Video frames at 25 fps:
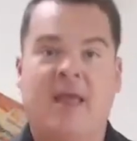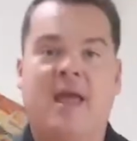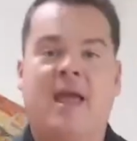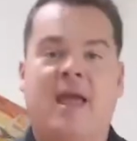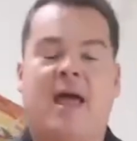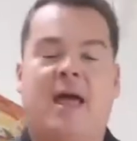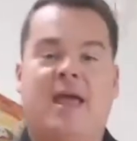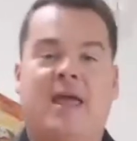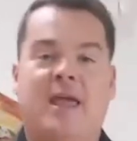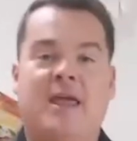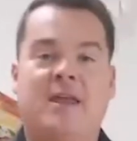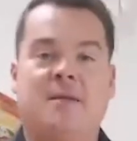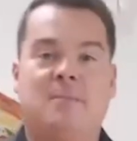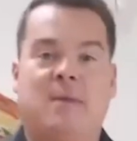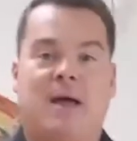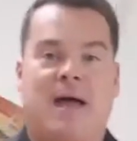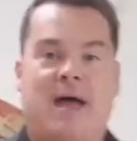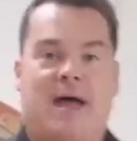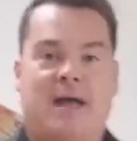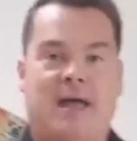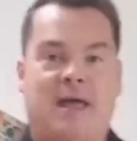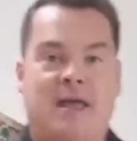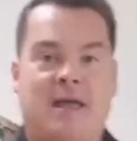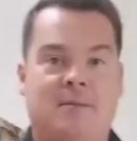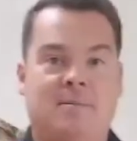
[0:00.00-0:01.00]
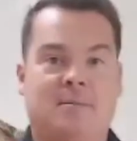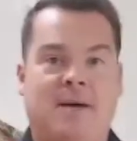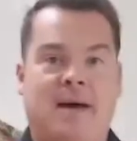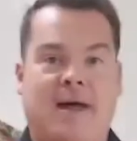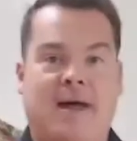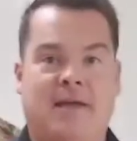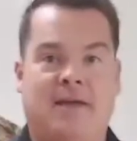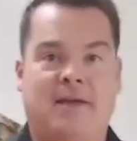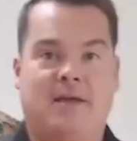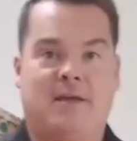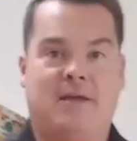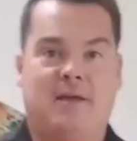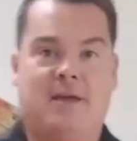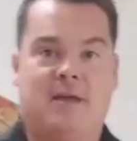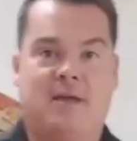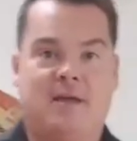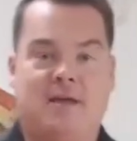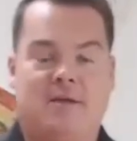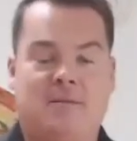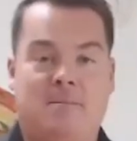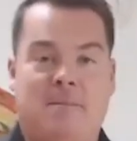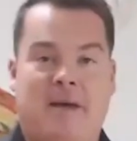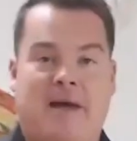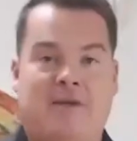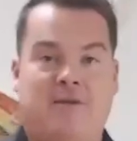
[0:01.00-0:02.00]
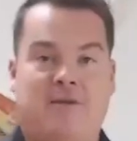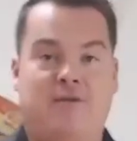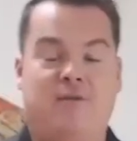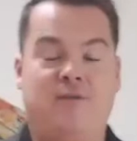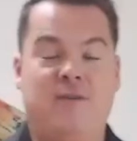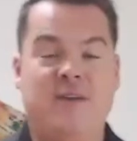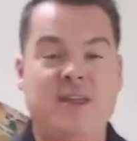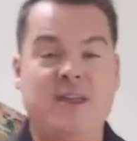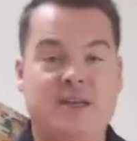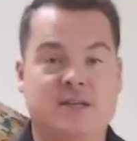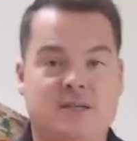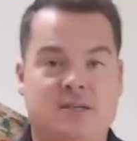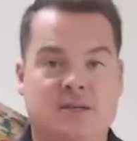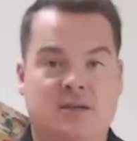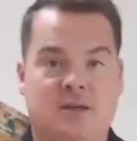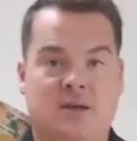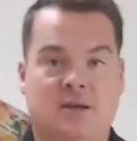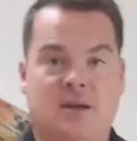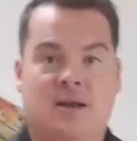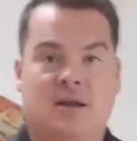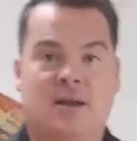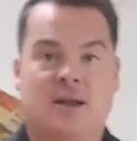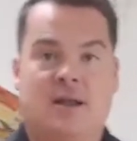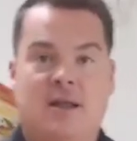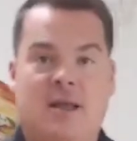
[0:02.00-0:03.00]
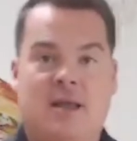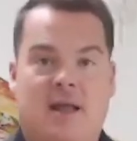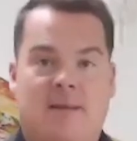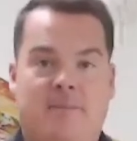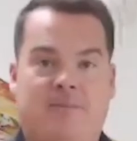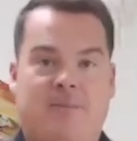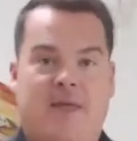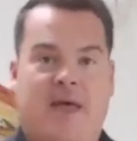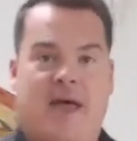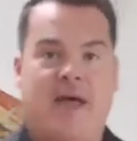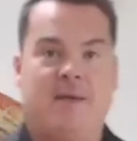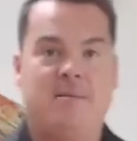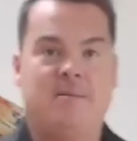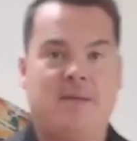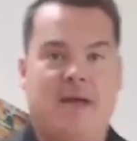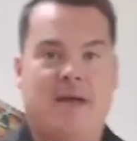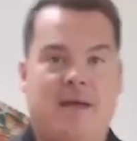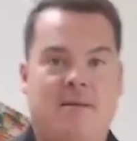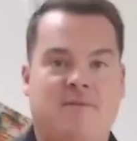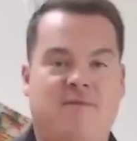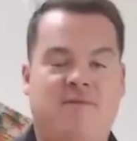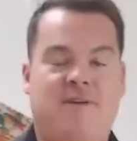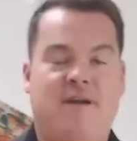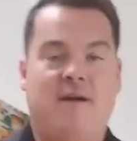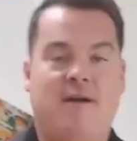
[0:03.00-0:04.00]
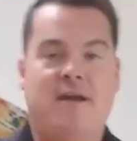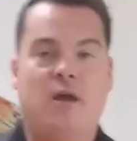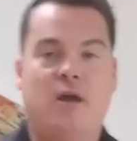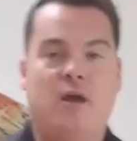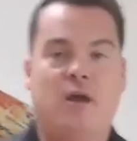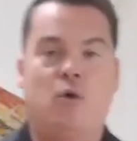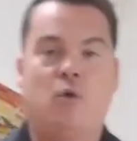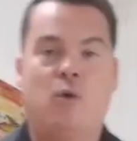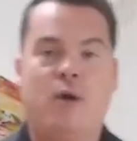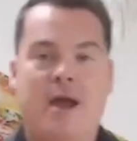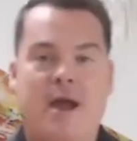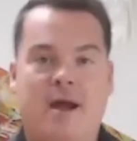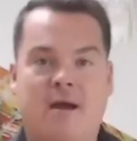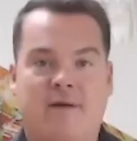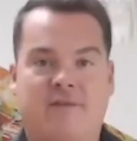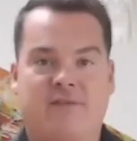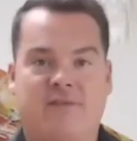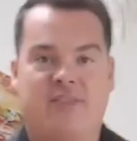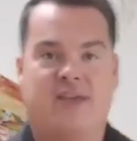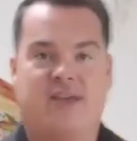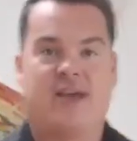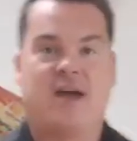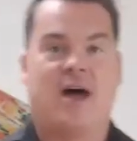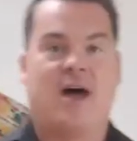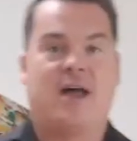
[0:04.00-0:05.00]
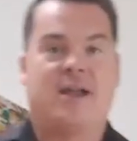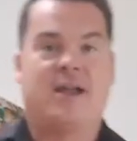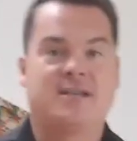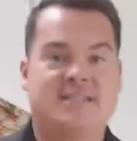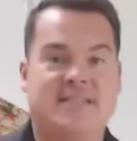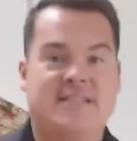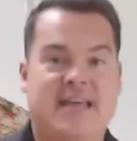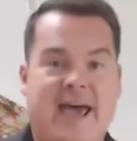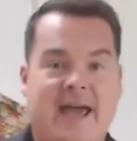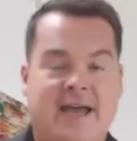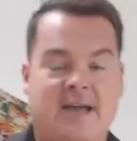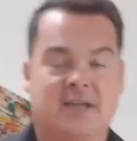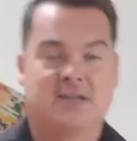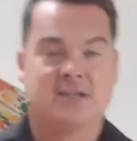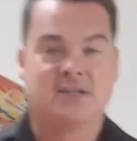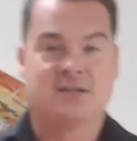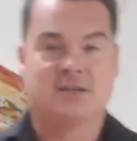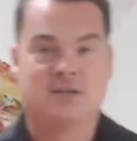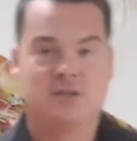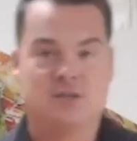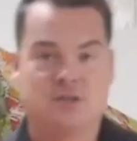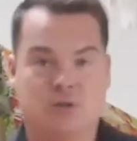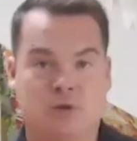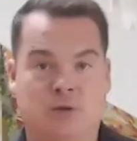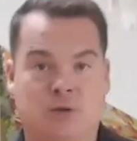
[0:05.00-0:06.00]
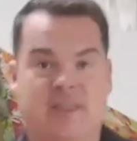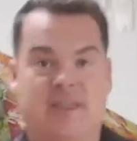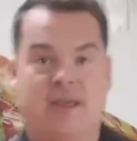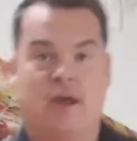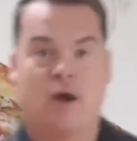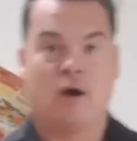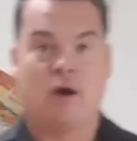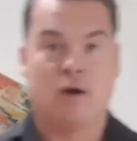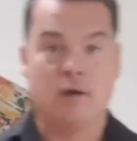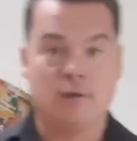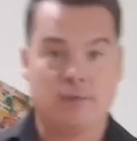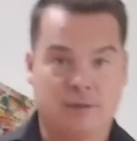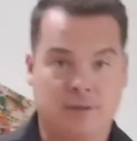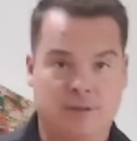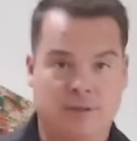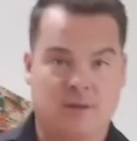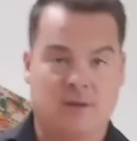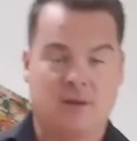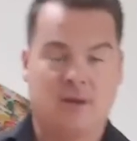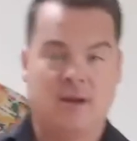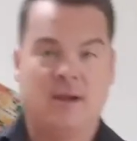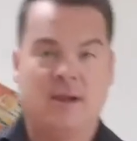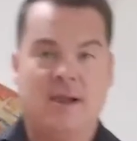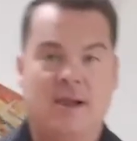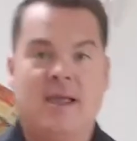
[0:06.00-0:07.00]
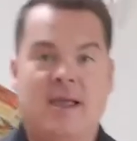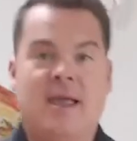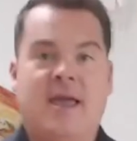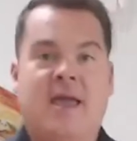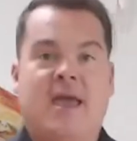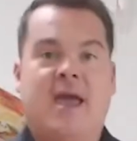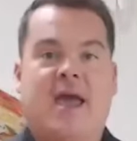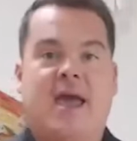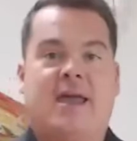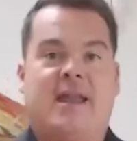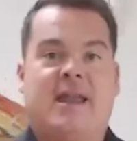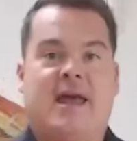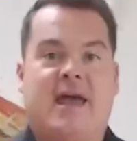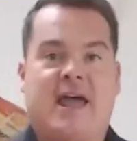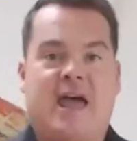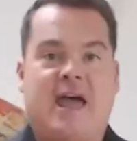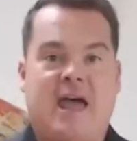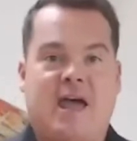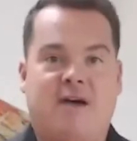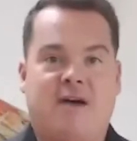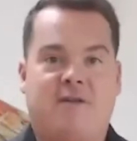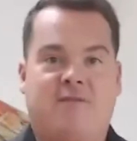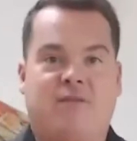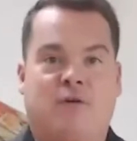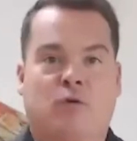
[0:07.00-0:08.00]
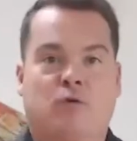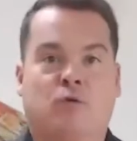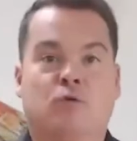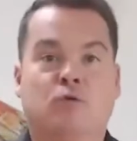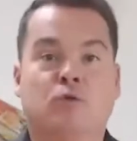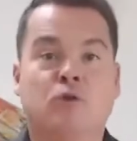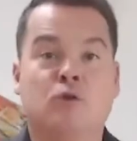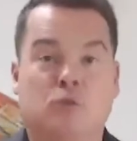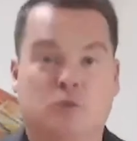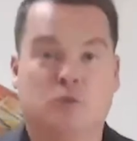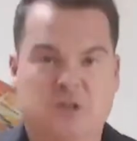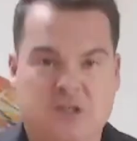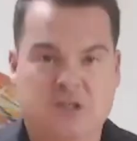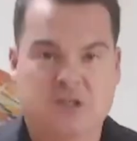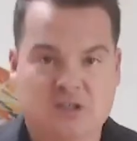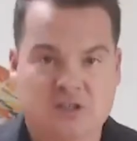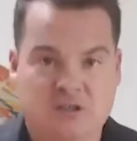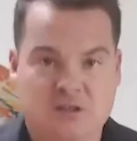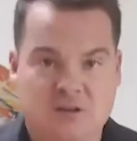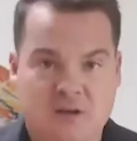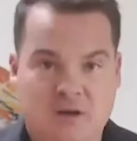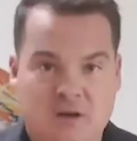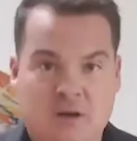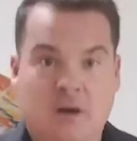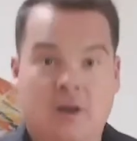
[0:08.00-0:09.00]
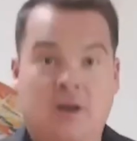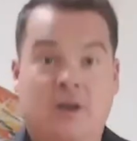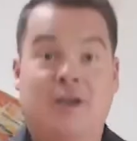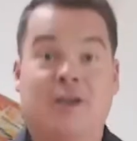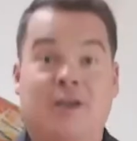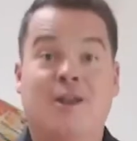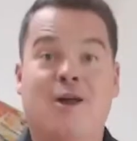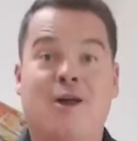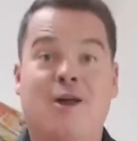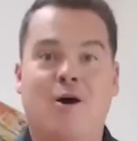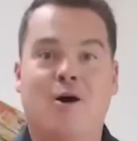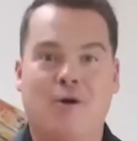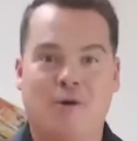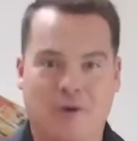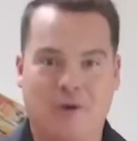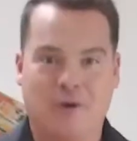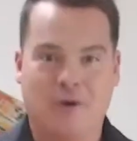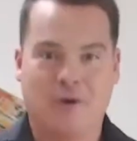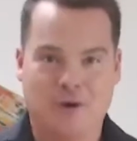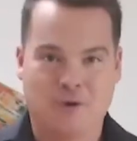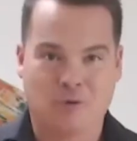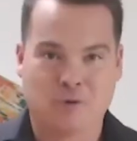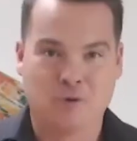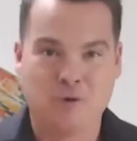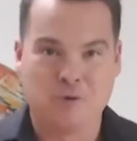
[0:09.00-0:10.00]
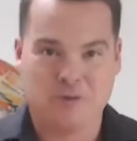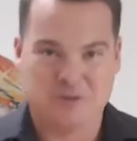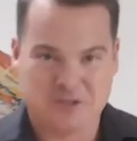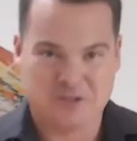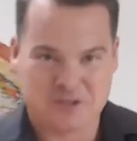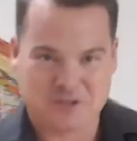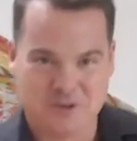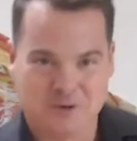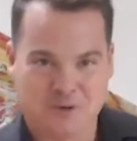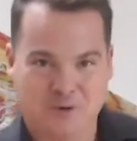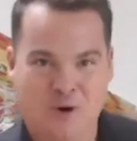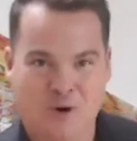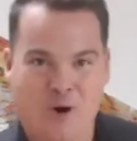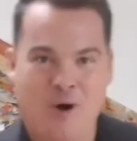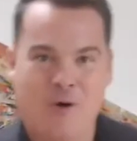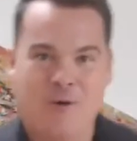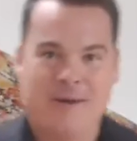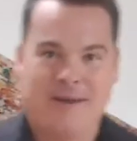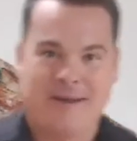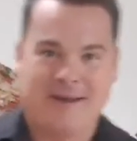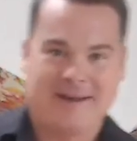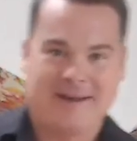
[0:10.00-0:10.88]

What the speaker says: In my feet, I'm very aware of the contact to the earth, and I have roots, roots growing